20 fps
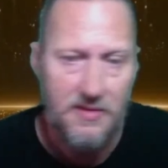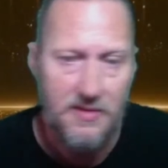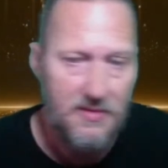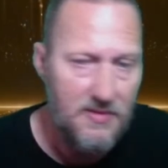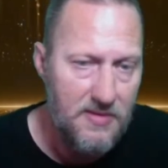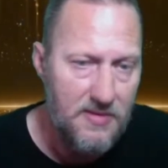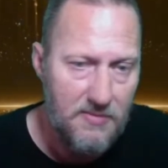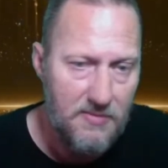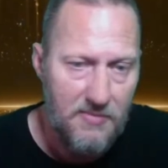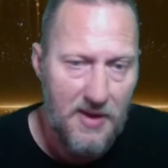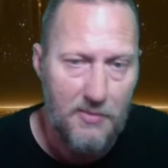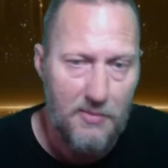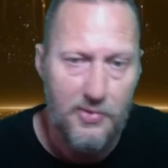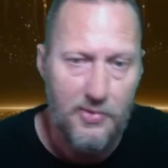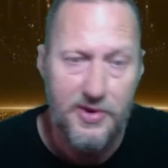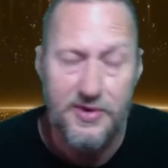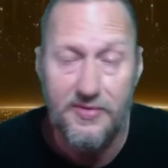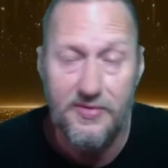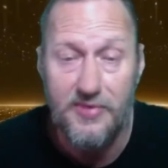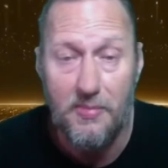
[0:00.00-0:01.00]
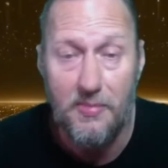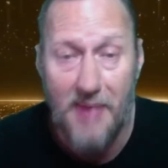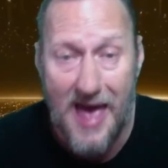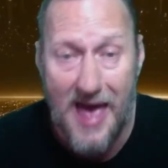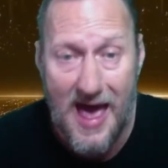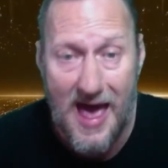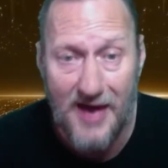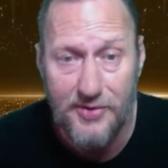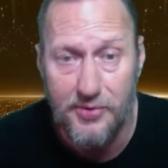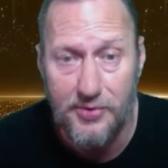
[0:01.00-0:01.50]
Memories of the
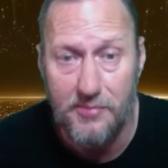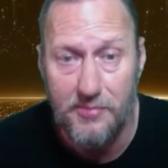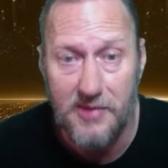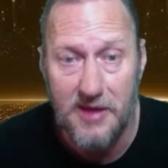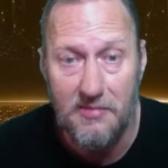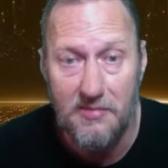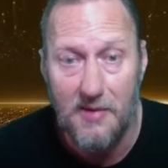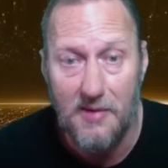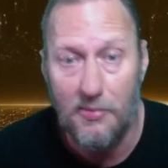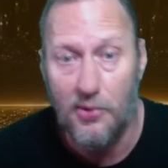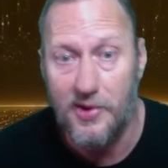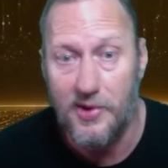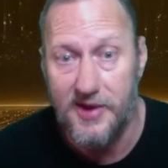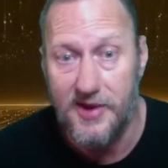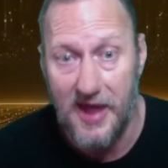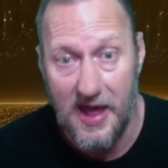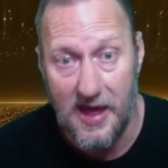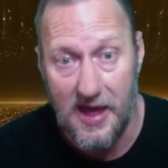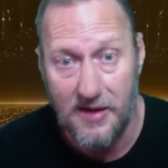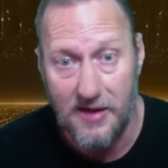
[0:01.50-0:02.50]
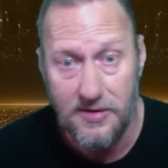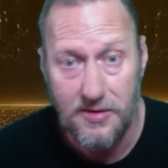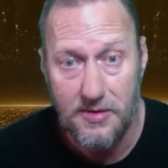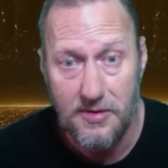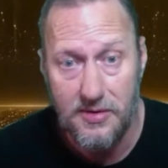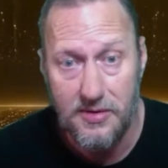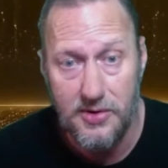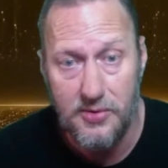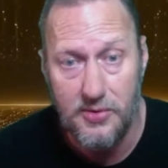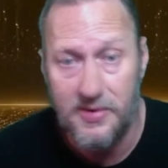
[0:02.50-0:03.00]
past with me and my boy Dan
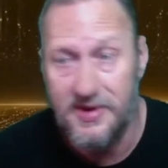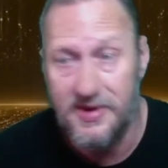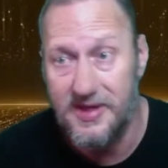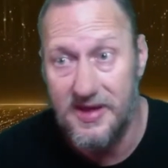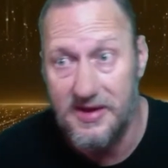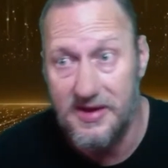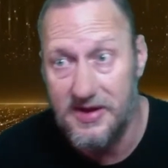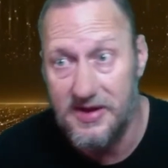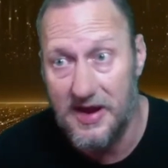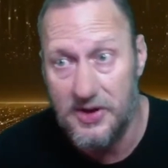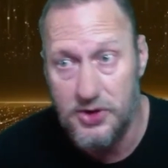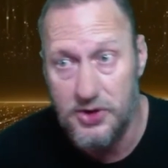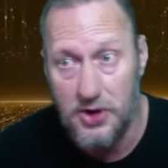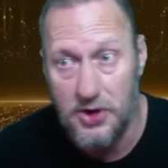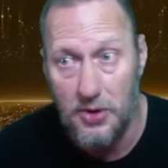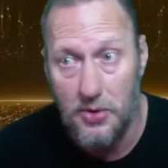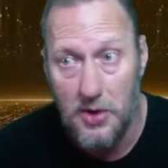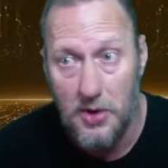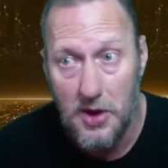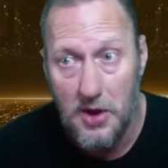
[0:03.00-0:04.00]
doing D&J show.